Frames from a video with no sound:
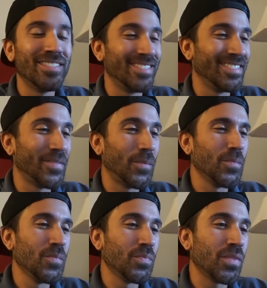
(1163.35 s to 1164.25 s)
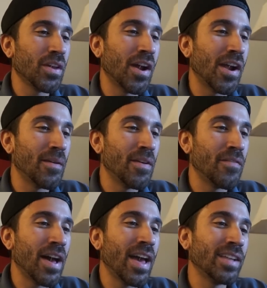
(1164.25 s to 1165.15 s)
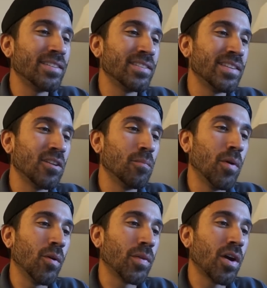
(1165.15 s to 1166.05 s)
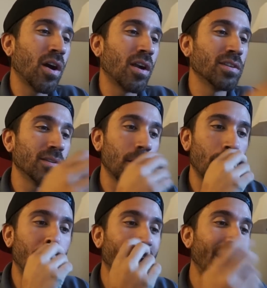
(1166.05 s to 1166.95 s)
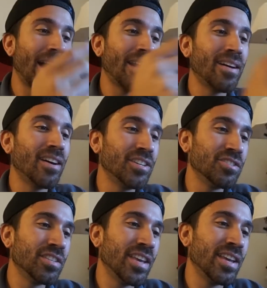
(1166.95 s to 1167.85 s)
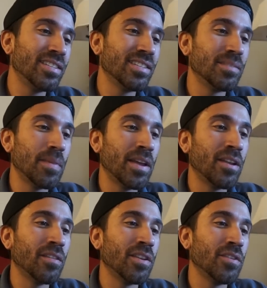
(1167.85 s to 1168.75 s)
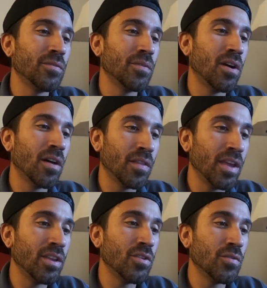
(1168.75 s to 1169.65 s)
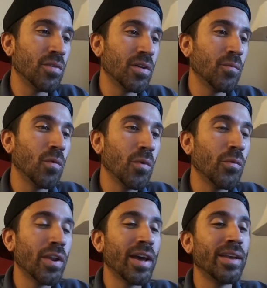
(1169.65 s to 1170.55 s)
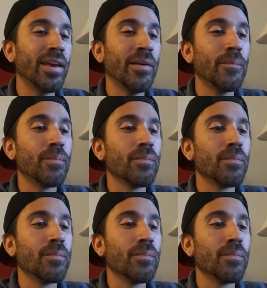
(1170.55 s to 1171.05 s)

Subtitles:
Alright, if I had to sell both cars but had 100K to spend on a new one, what would I get?